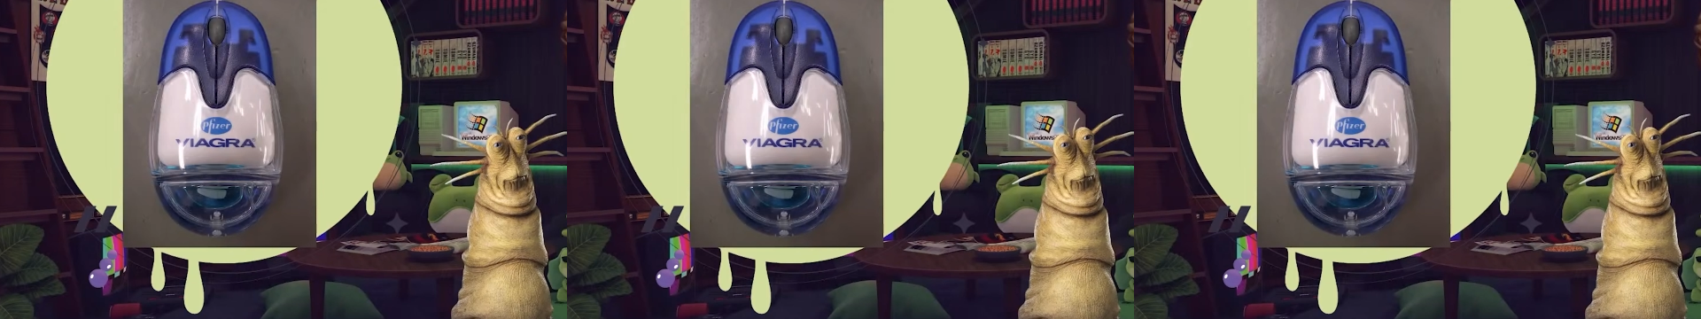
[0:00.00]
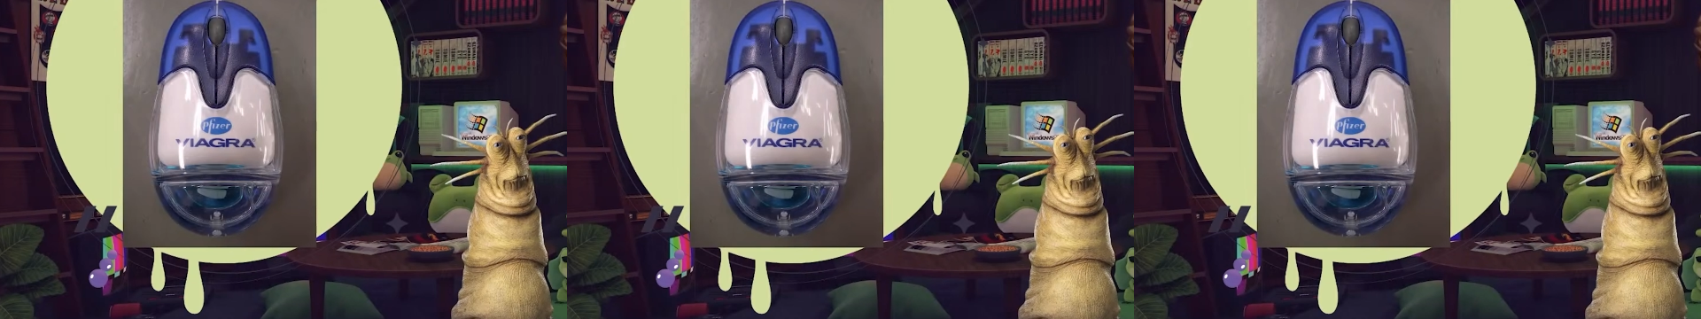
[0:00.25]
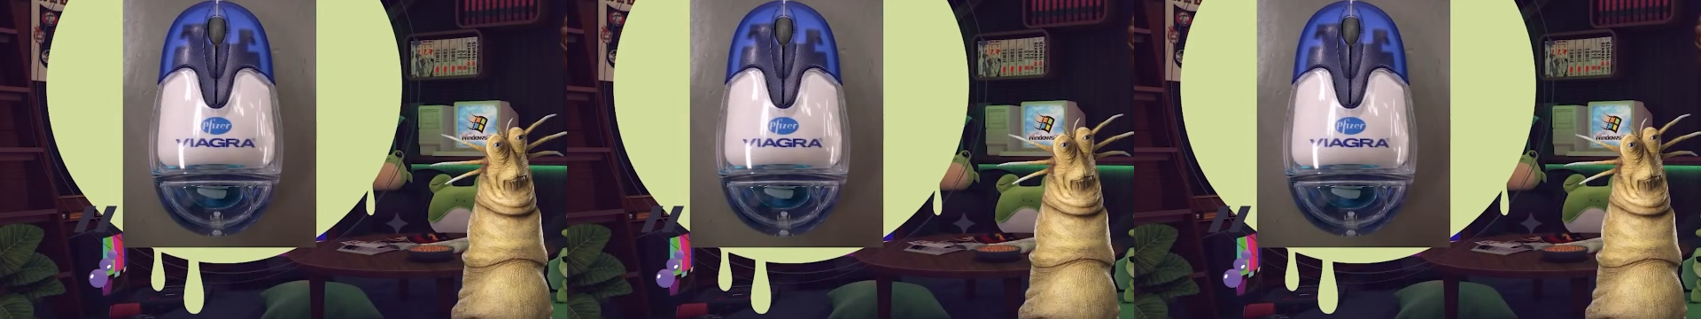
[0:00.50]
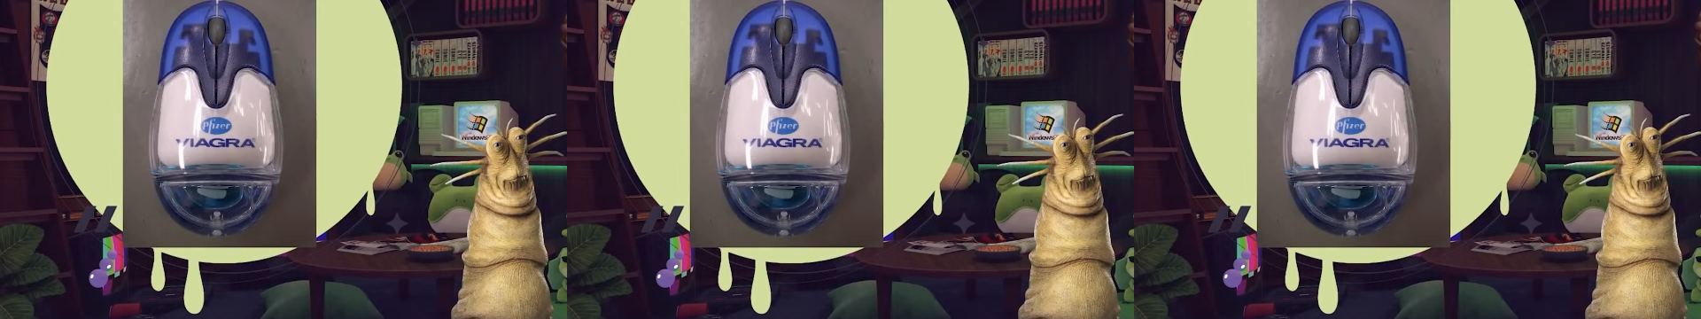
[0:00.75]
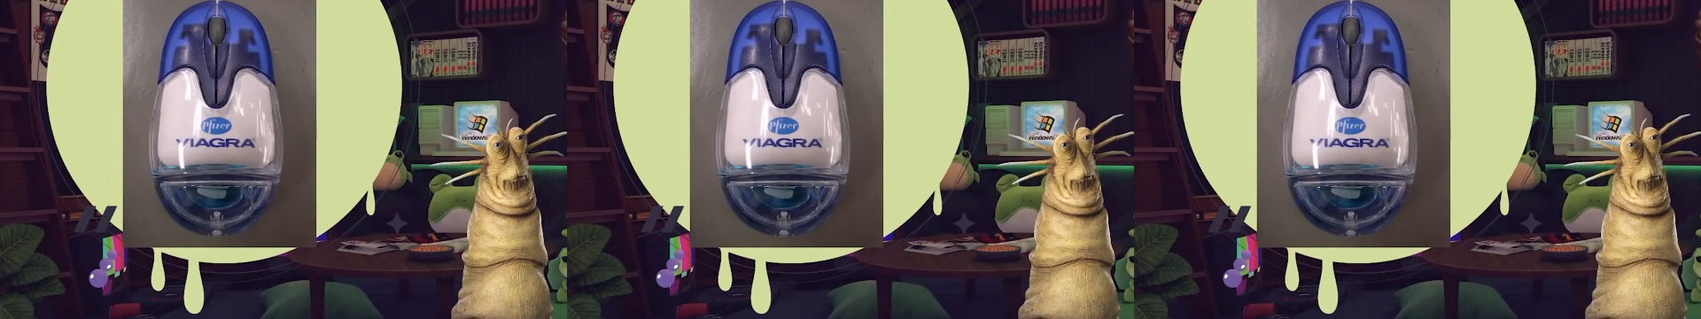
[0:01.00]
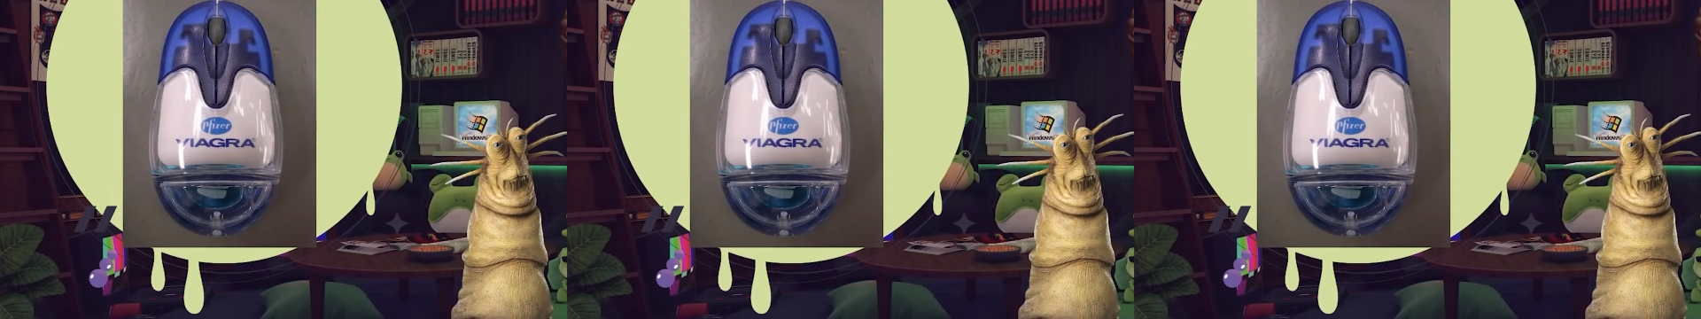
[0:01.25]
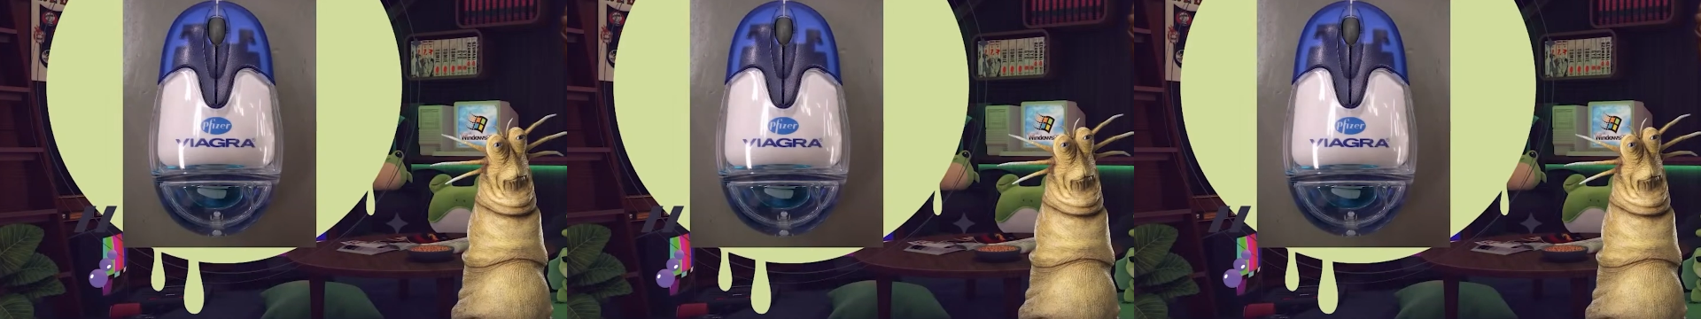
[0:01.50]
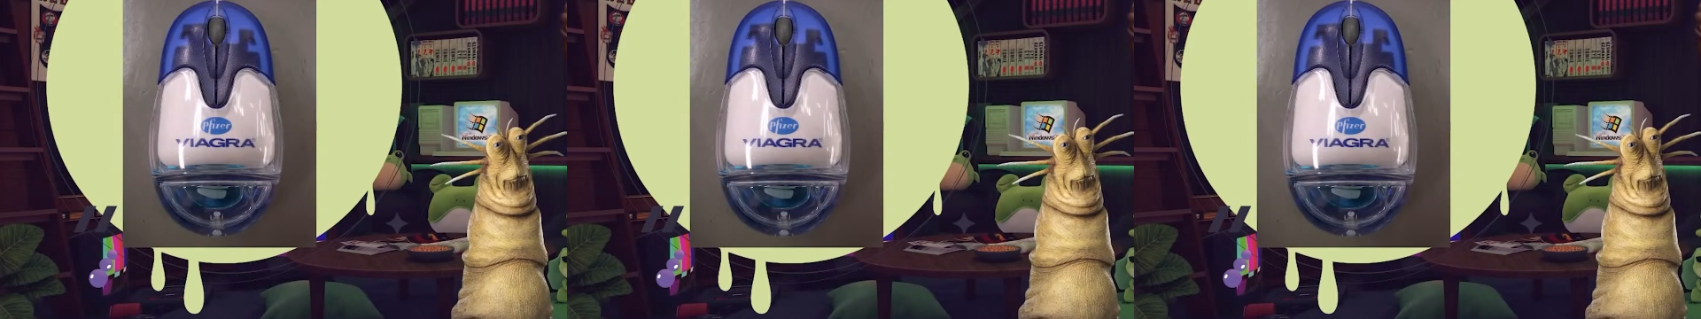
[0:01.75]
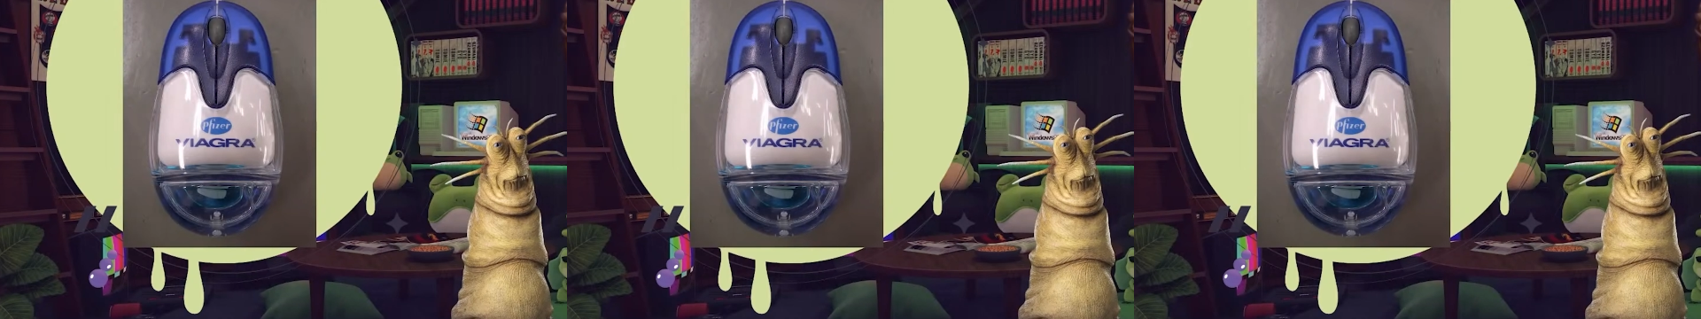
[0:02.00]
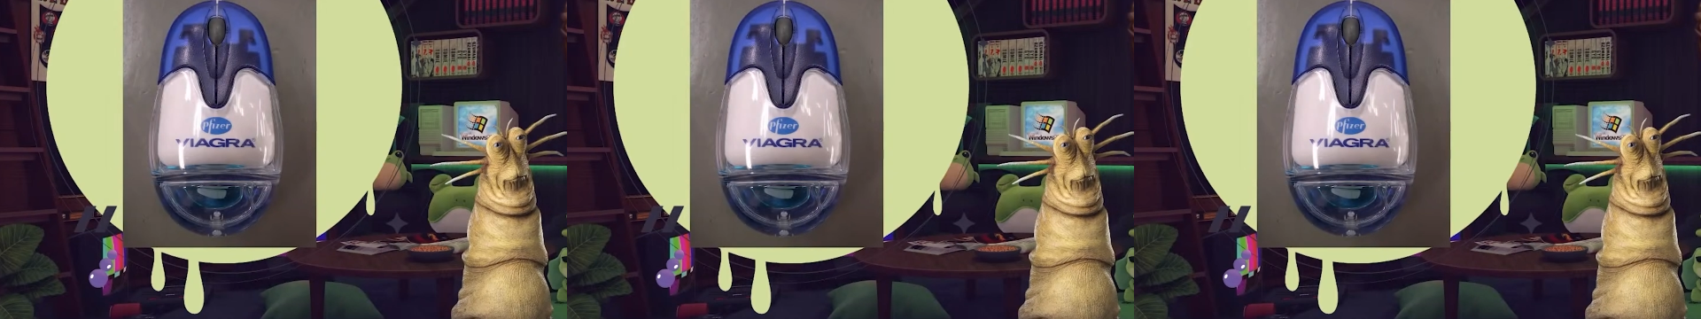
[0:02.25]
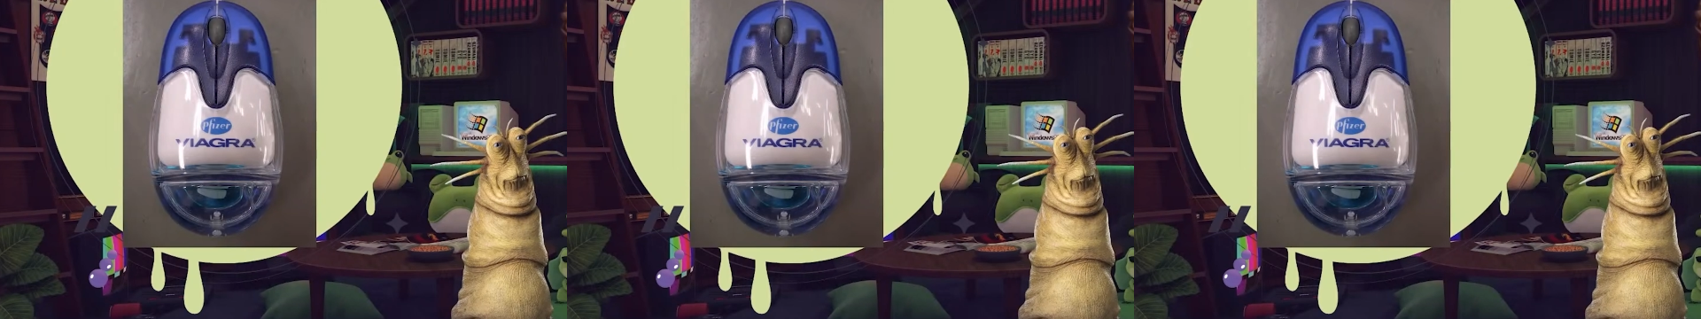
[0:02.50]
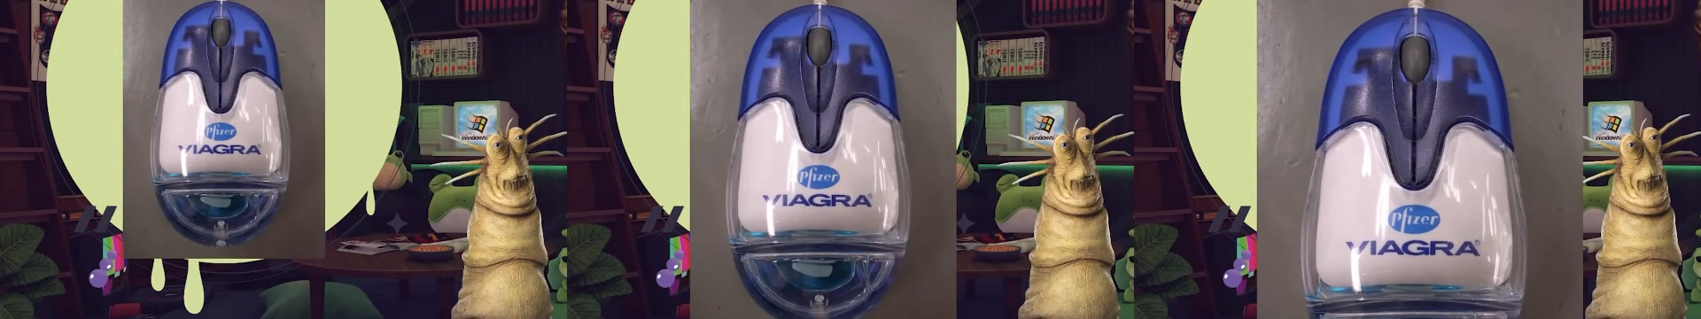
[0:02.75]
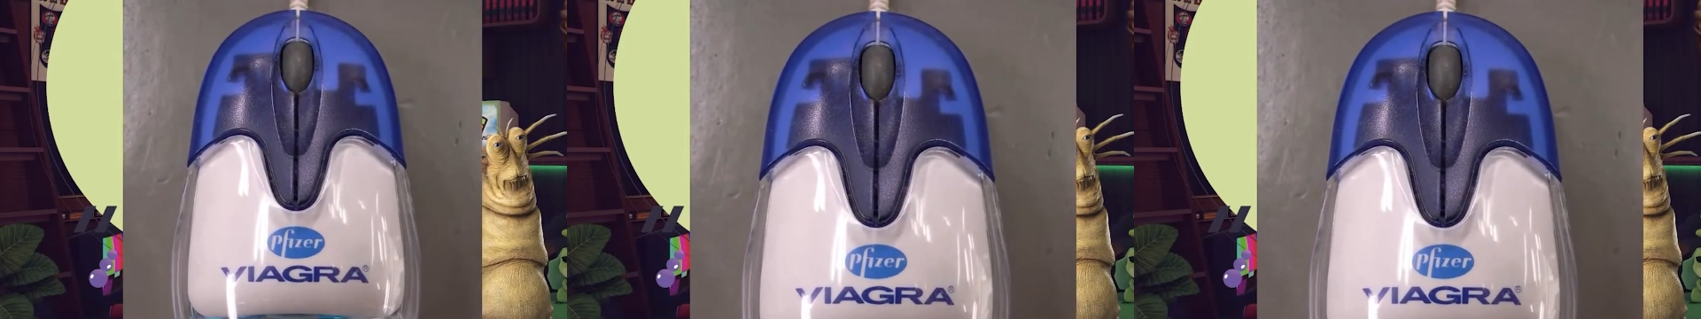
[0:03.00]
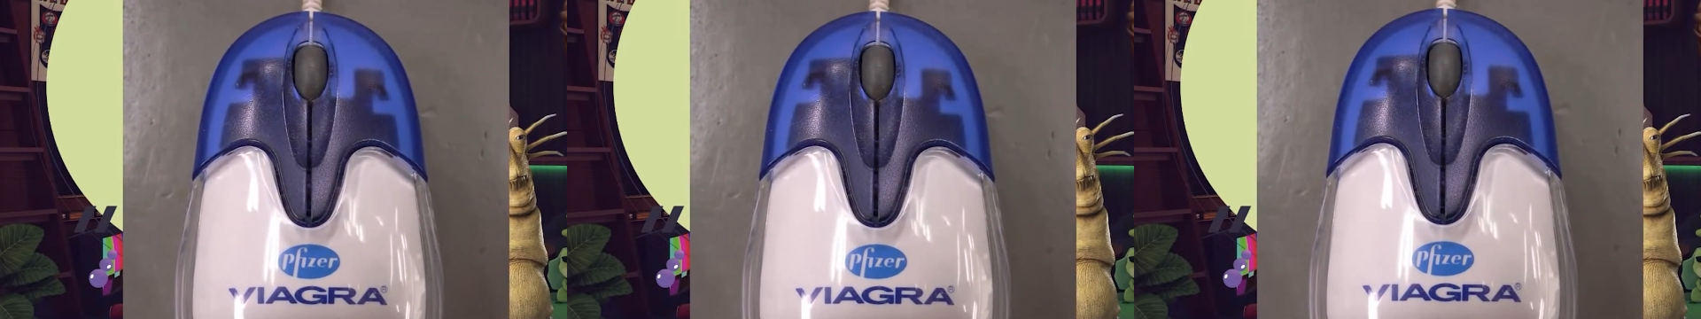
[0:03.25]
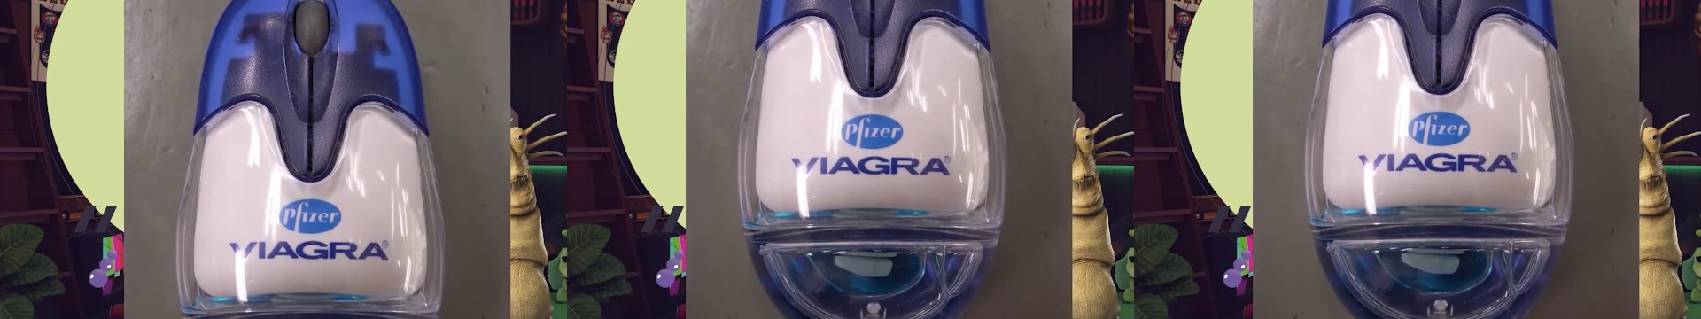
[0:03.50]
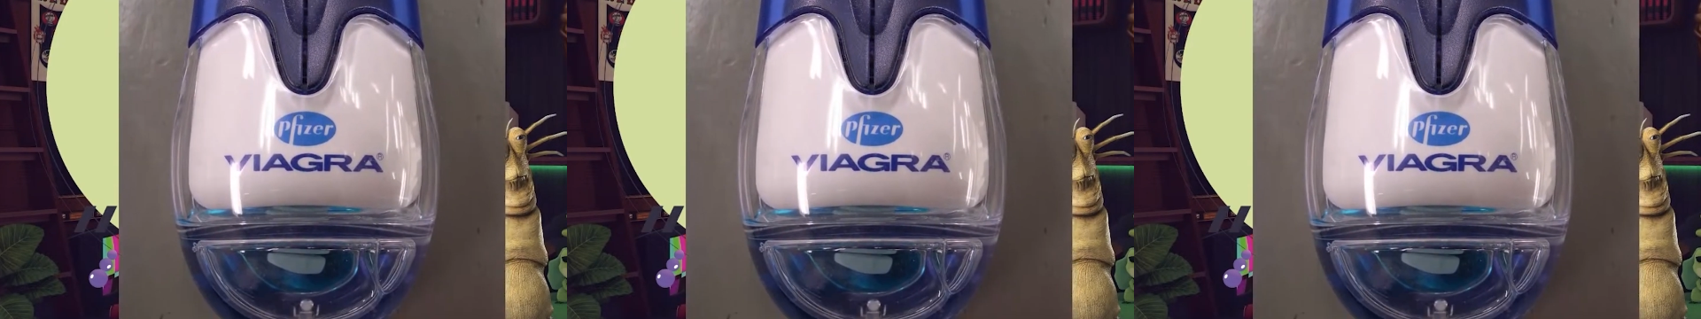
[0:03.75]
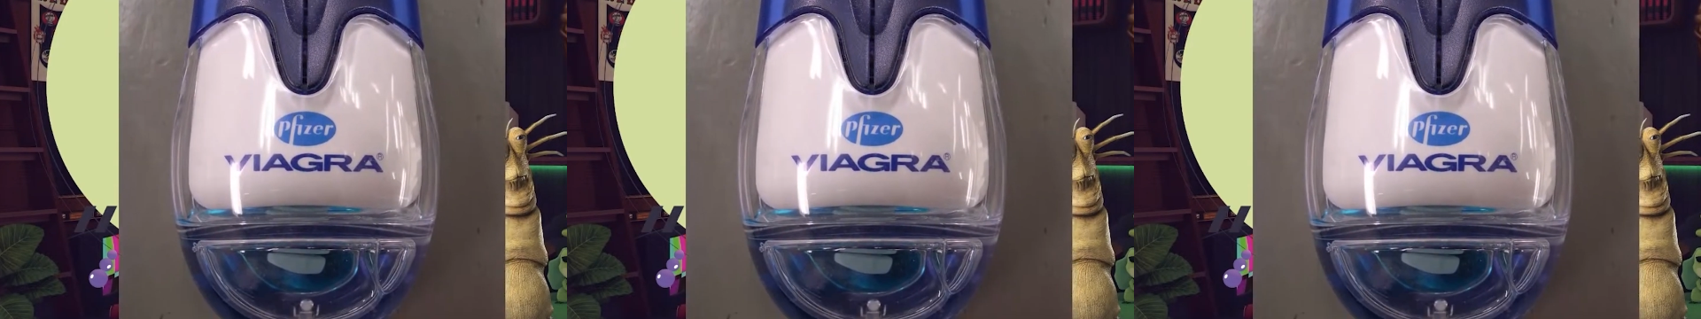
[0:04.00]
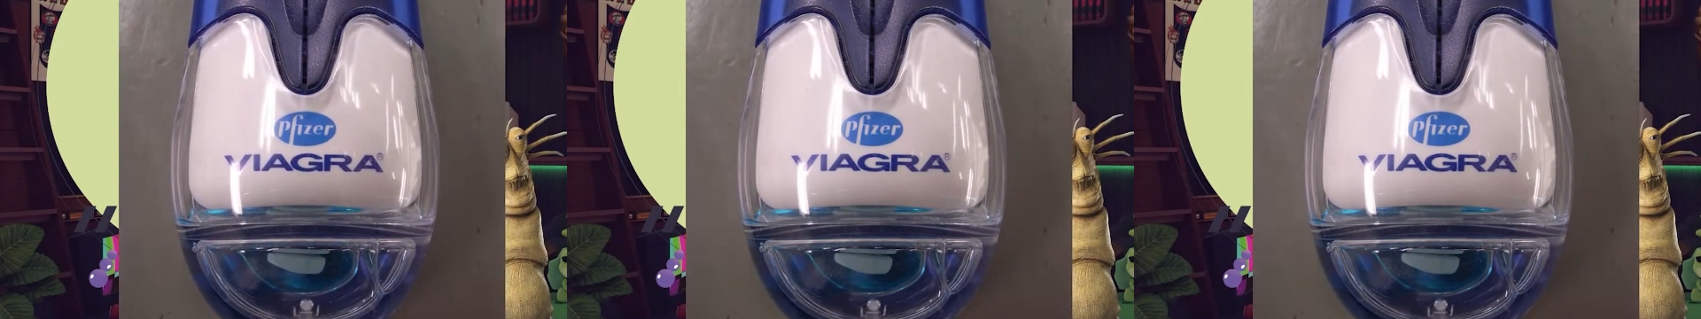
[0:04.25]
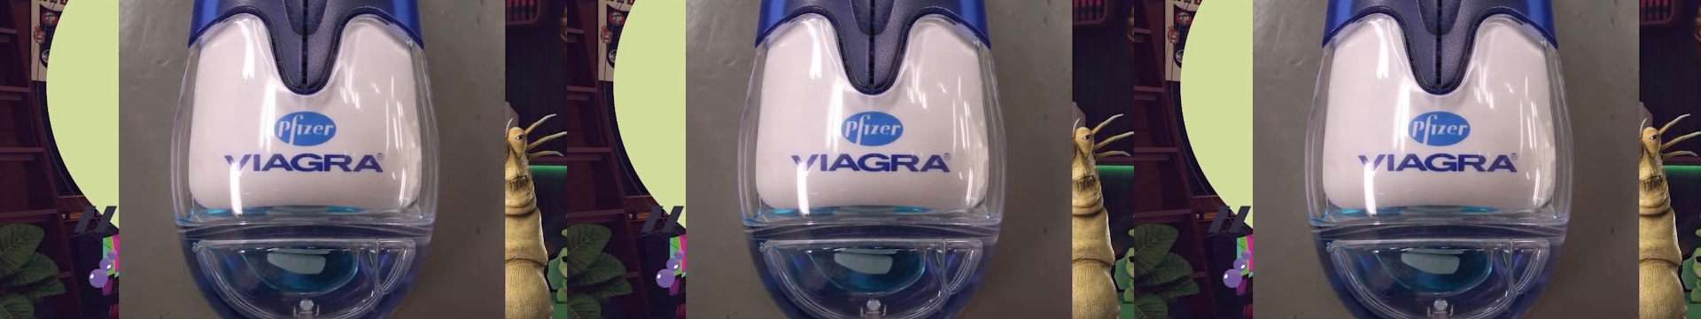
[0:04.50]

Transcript: Nobody's mouth can be seen.